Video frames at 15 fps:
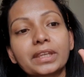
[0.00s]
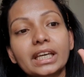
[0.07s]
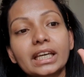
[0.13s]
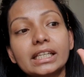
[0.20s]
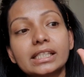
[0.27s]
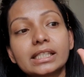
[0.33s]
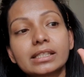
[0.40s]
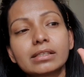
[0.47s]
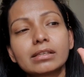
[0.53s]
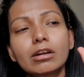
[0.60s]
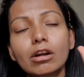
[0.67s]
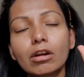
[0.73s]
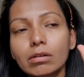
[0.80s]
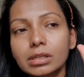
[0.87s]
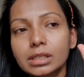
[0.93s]
It's
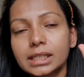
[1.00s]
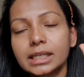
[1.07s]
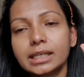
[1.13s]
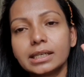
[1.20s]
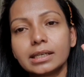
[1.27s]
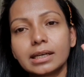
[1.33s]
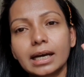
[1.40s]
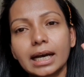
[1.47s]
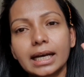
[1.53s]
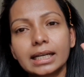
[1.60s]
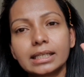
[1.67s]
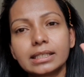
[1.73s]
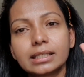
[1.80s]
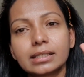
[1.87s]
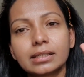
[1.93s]
glossier
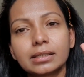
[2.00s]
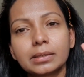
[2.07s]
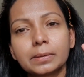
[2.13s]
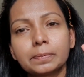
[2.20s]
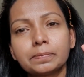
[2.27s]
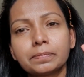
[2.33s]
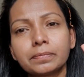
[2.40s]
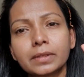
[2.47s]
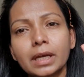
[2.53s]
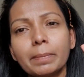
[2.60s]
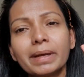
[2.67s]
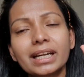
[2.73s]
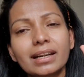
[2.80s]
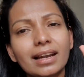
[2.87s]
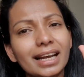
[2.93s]
and a
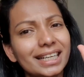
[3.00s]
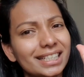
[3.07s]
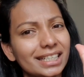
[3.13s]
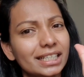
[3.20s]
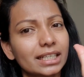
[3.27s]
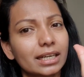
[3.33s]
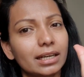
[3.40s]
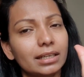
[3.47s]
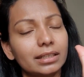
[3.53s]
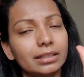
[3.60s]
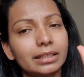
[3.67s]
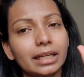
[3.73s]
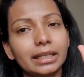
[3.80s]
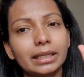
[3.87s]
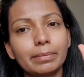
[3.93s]
bit lighter in color
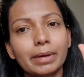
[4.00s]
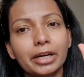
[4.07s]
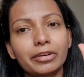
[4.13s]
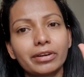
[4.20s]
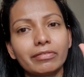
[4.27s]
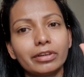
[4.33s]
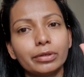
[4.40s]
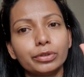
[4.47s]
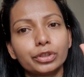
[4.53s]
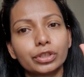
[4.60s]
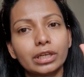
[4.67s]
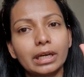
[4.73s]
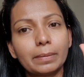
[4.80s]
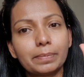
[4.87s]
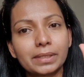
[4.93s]
than the Matte
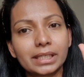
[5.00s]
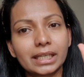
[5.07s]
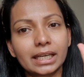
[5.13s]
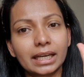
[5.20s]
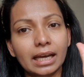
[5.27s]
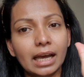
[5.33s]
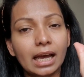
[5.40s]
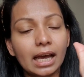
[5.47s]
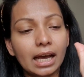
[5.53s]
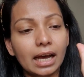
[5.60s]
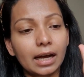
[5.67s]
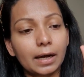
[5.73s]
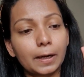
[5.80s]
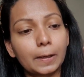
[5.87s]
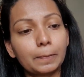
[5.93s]
Revolution lipstick.
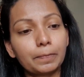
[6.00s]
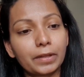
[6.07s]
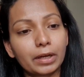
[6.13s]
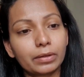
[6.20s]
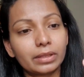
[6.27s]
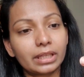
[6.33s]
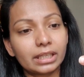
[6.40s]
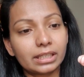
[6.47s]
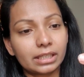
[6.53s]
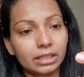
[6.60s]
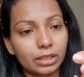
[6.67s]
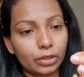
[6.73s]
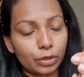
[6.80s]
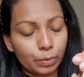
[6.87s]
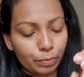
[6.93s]
Now this
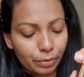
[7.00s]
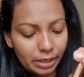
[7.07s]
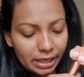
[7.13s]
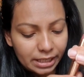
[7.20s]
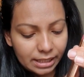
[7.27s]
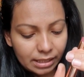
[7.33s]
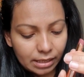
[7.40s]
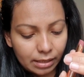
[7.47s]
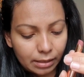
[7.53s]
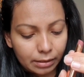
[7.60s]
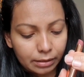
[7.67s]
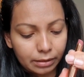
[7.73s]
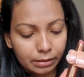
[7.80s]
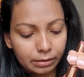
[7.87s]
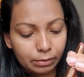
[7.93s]
tube weighs
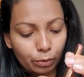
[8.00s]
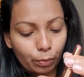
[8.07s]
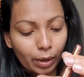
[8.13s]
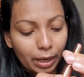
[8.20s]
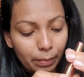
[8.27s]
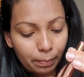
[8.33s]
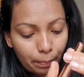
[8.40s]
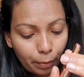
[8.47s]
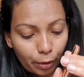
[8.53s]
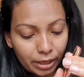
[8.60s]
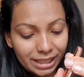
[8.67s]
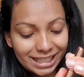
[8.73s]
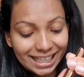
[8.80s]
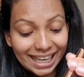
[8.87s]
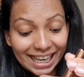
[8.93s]

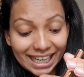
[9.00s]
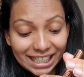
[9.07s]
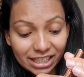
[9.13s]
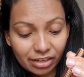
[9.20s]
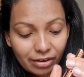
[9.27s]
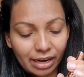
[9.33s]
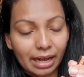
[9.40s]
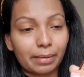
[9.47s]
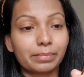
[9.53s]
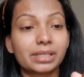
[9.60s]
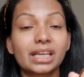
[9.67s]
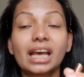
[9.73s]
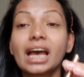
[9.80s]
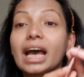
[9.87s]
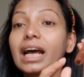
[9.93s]
1.8
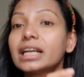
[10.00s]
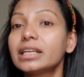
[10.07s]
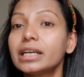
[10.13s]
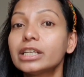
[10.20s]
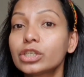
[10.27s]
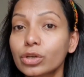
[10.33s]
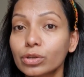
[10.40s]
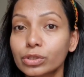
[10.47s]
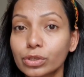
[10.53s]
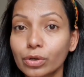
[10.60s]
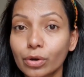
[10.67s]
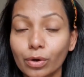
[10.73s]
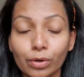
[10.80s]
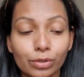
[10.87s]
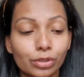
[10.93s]
grams and it also
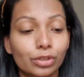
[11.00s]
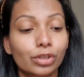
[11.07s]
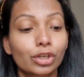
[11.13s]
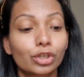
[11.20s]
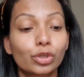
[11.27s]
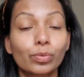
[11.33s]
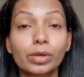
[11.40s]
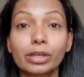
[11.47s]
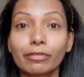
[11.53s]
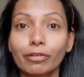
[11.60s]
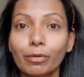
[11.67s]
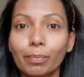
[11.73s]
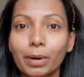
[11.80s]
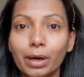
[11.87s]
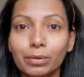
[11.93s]
costs
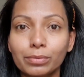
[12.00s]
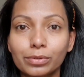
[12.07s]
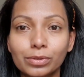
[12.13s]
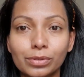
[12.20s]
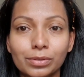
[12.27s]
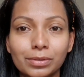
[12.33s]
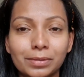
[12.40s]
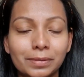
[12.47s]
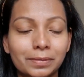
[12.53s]
£24.